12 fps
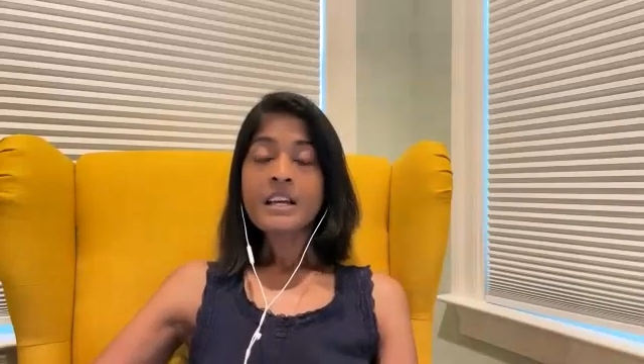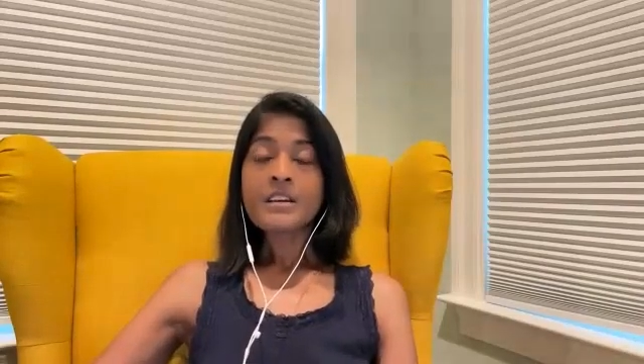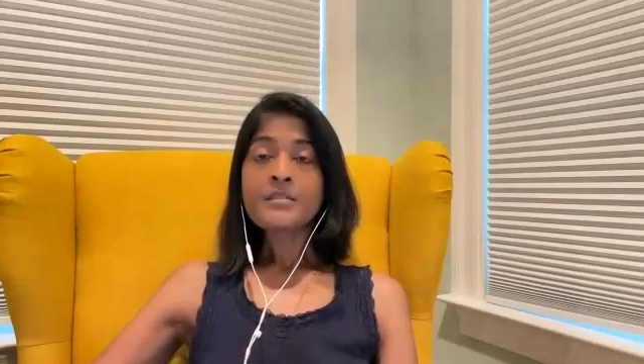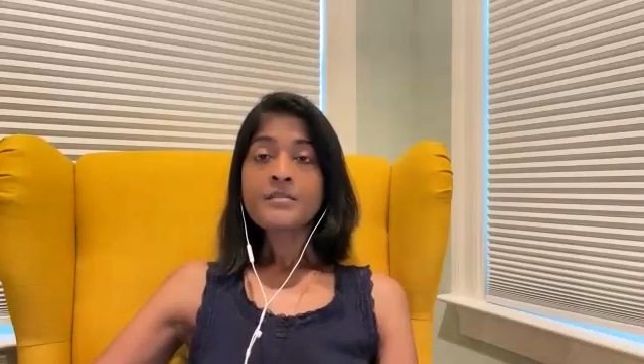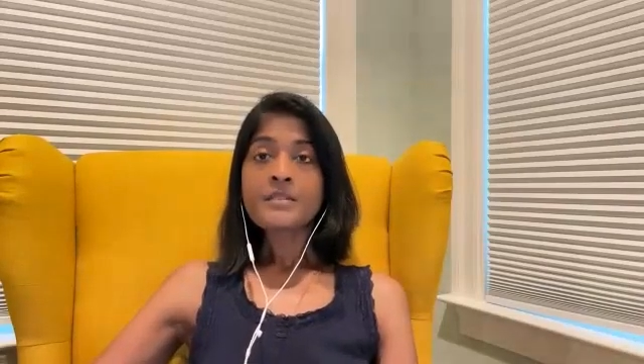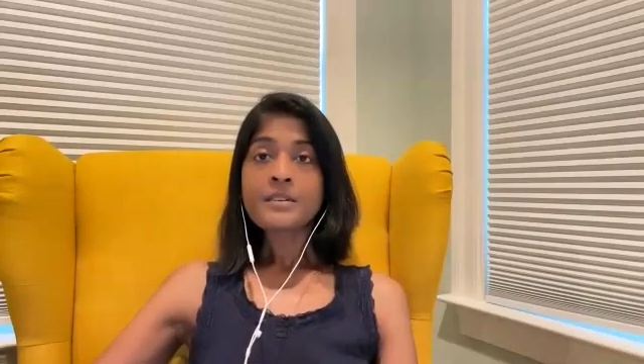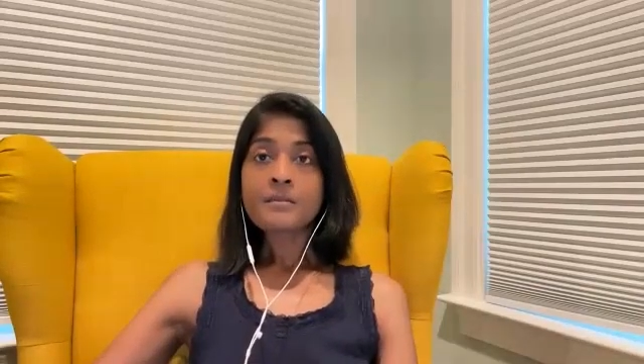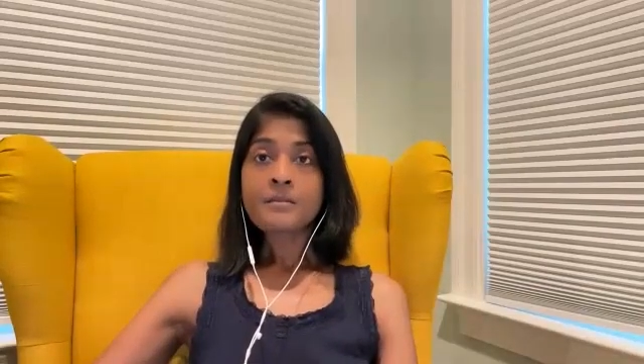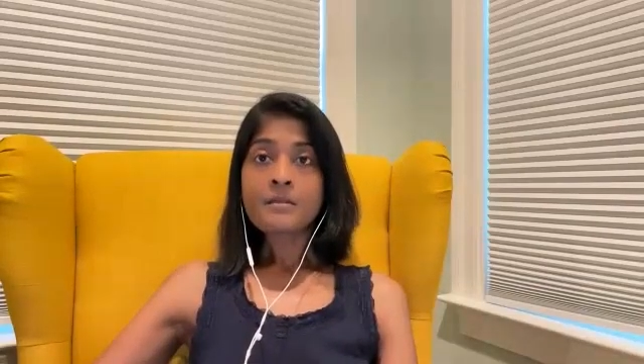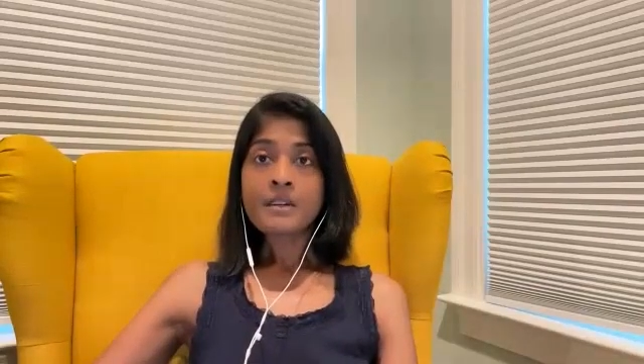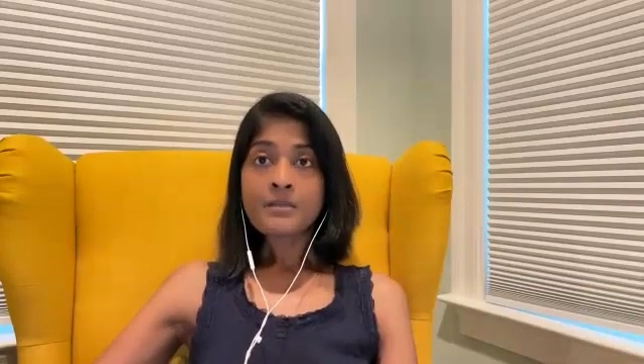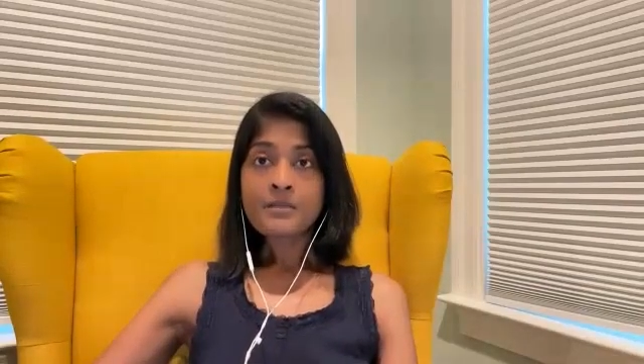
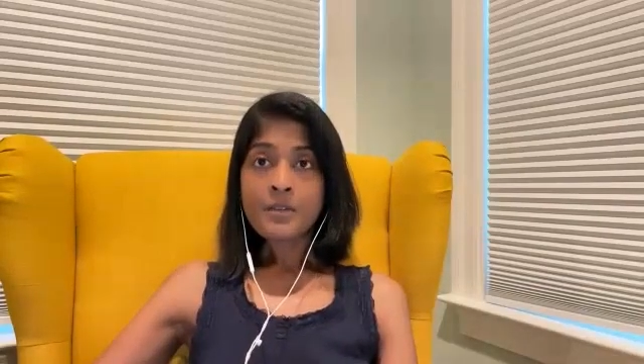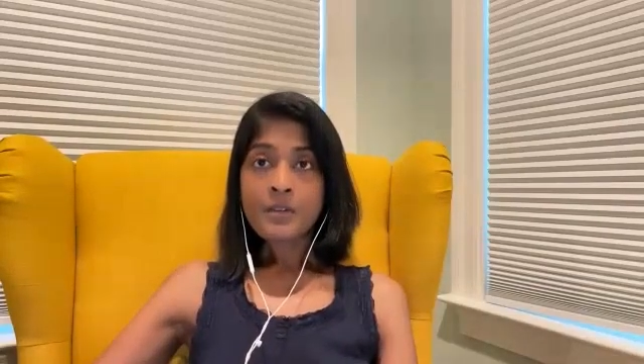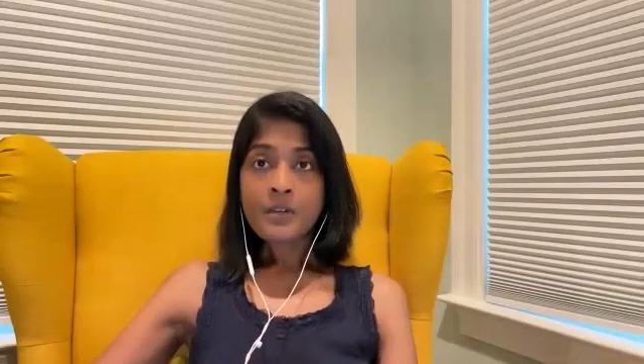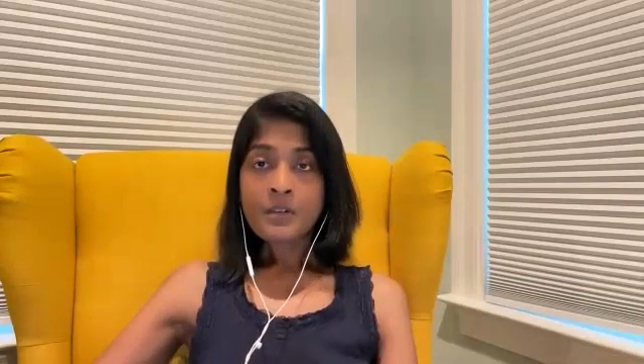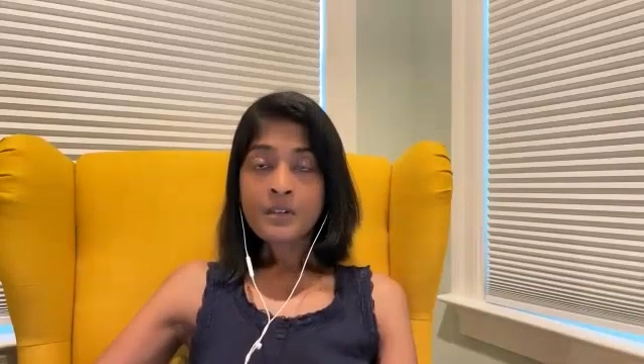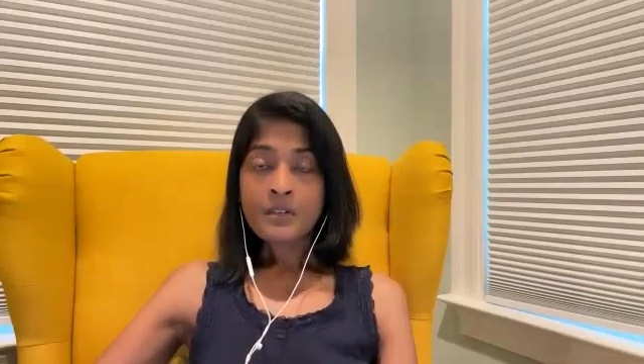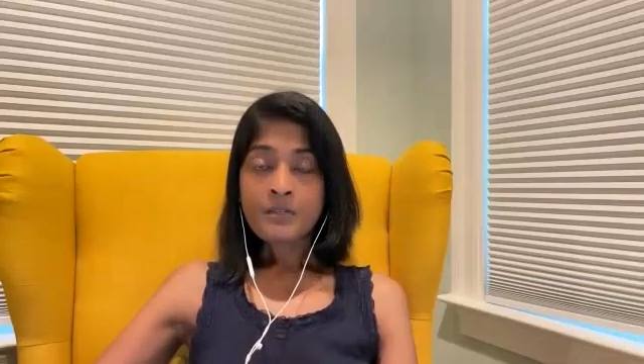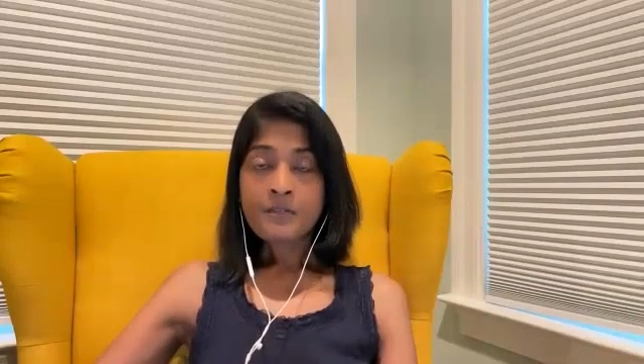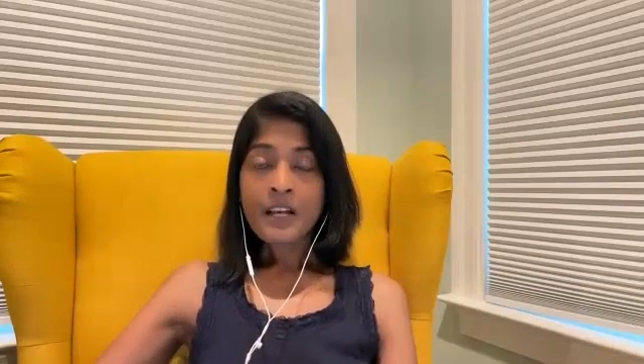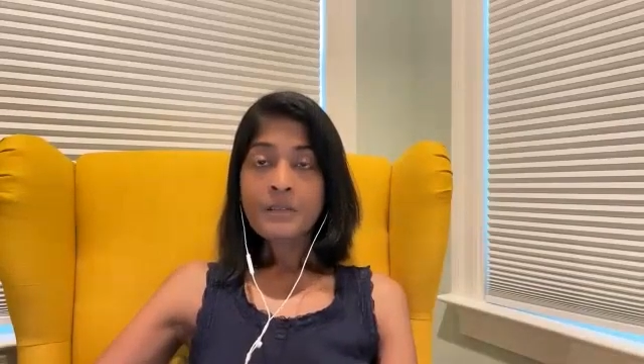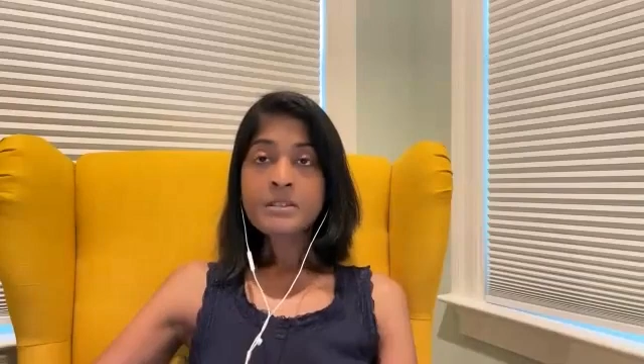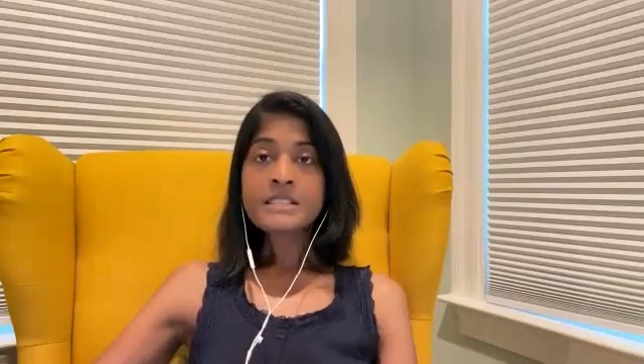If your
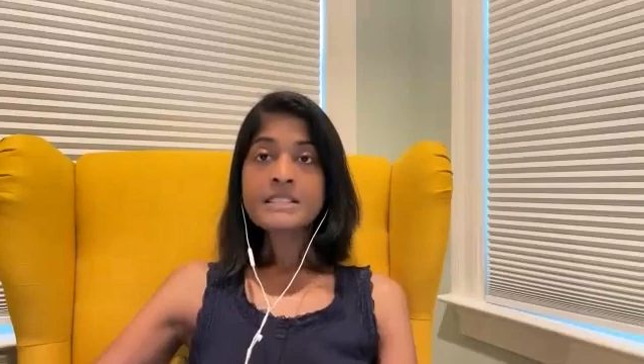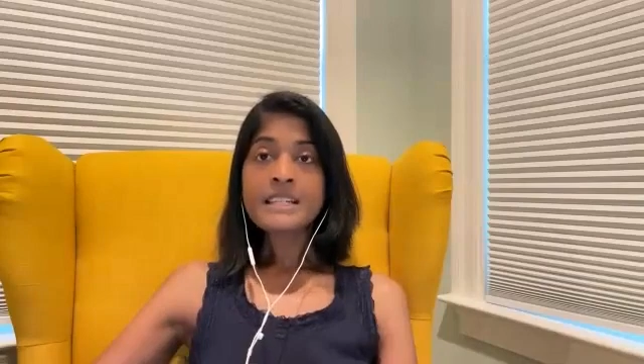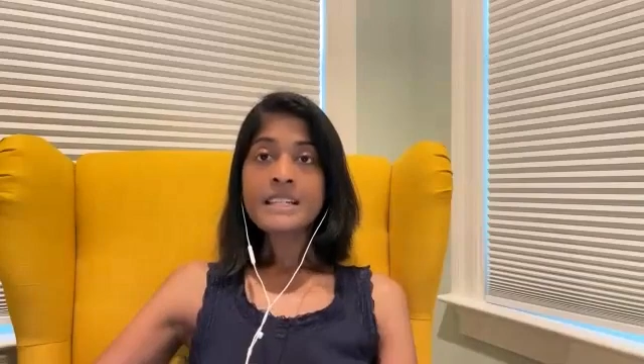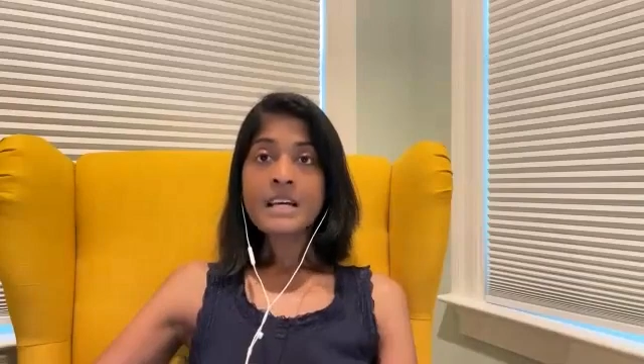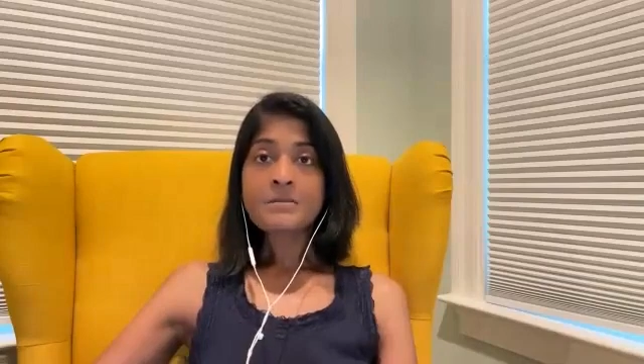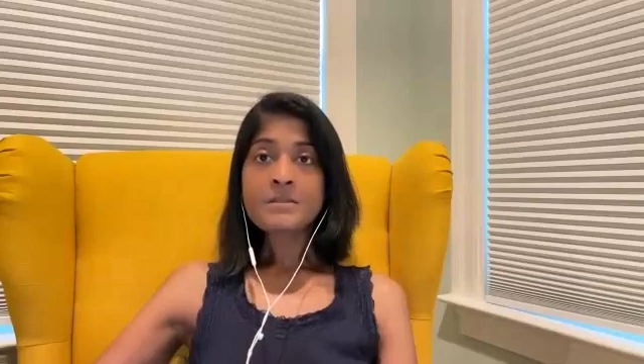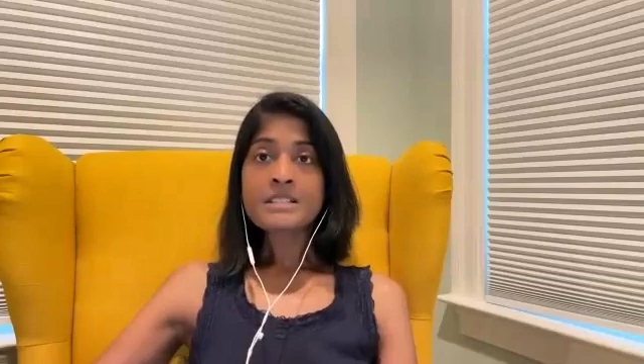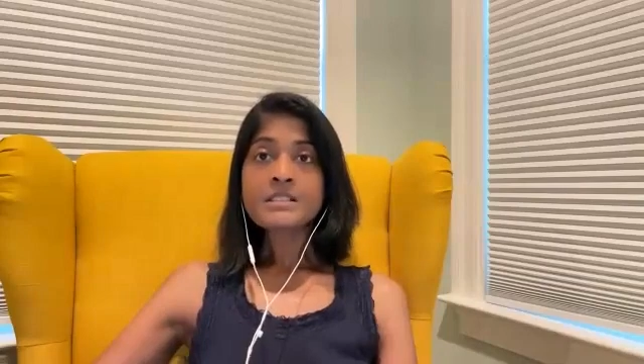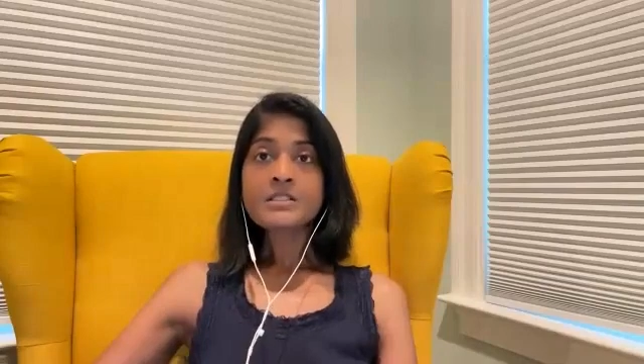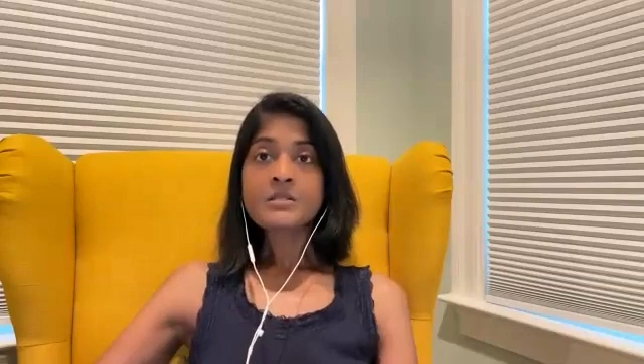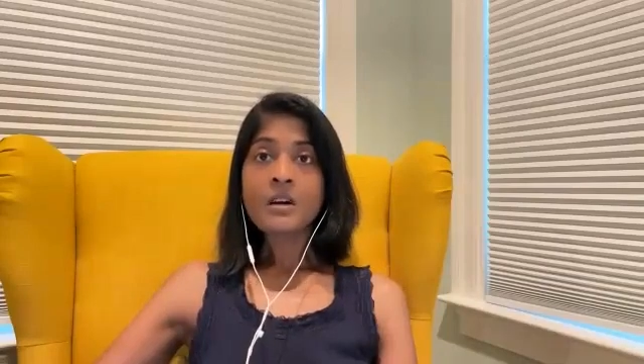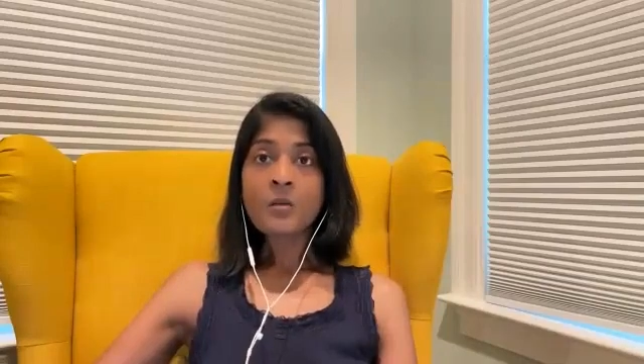family dynamics
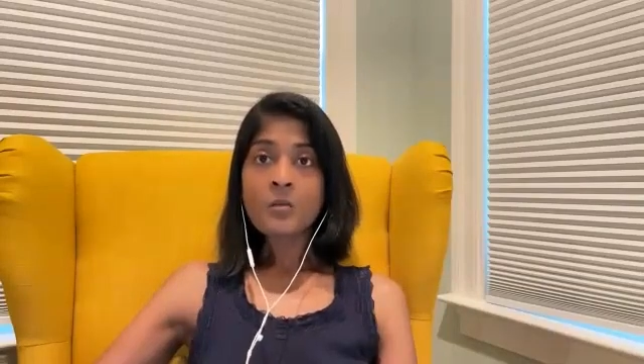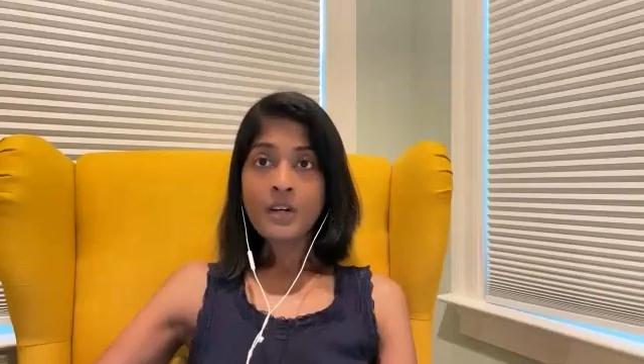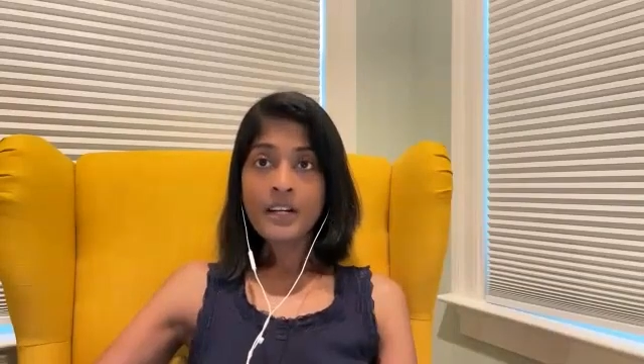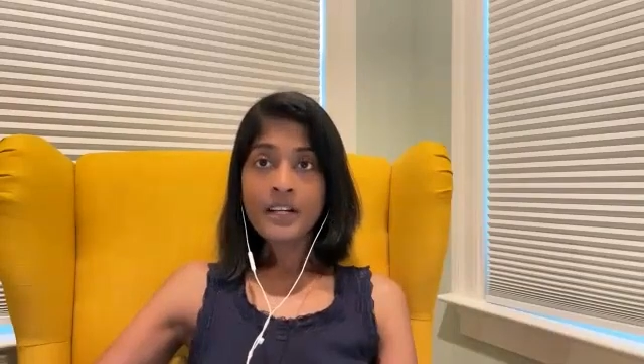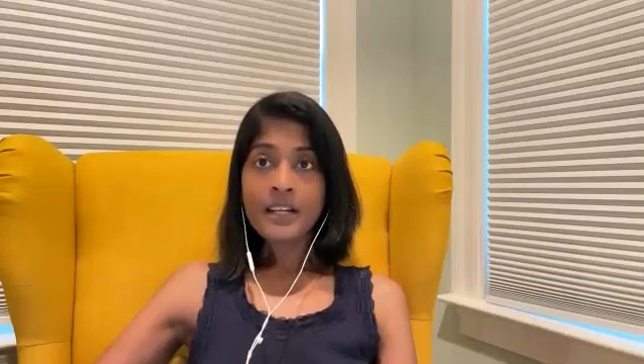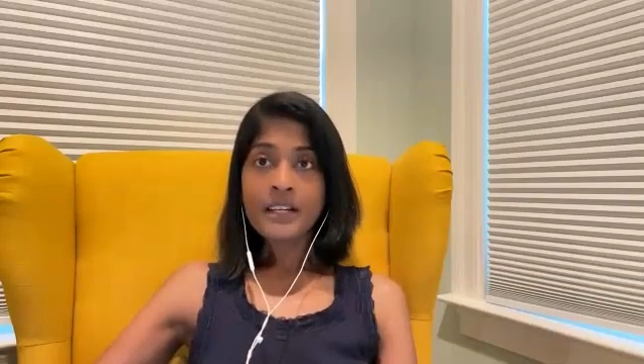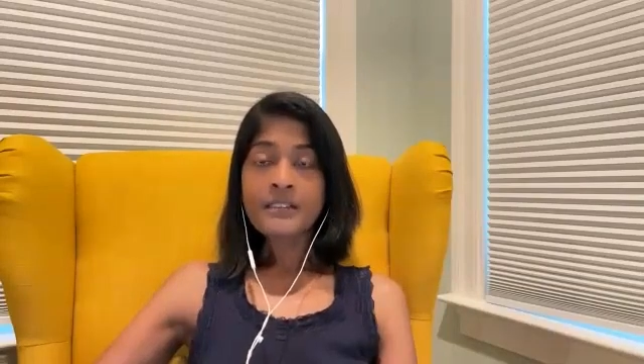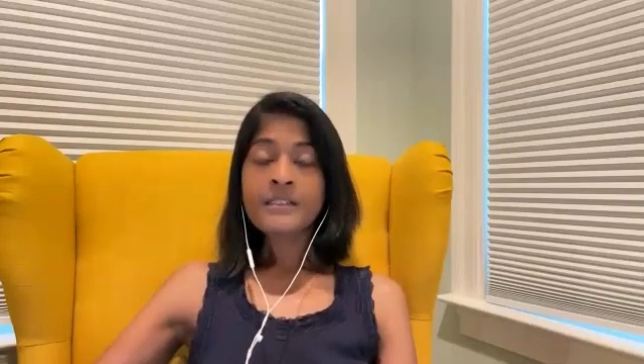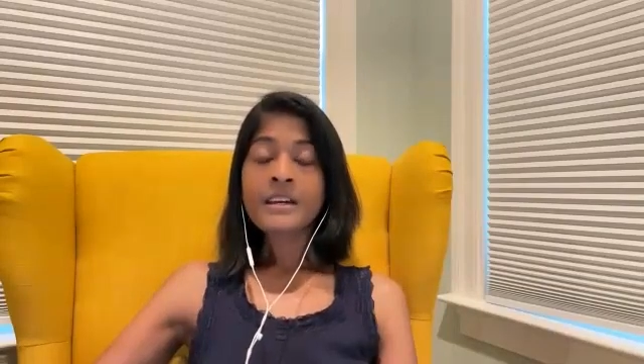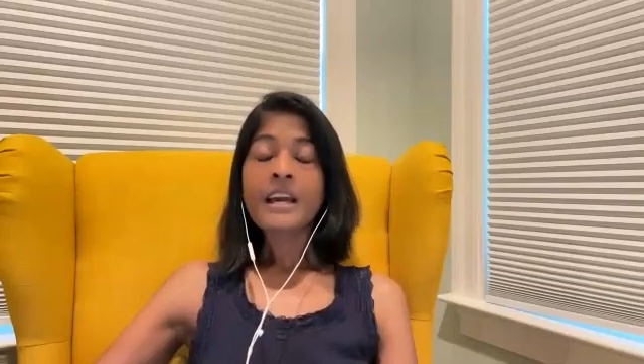is not working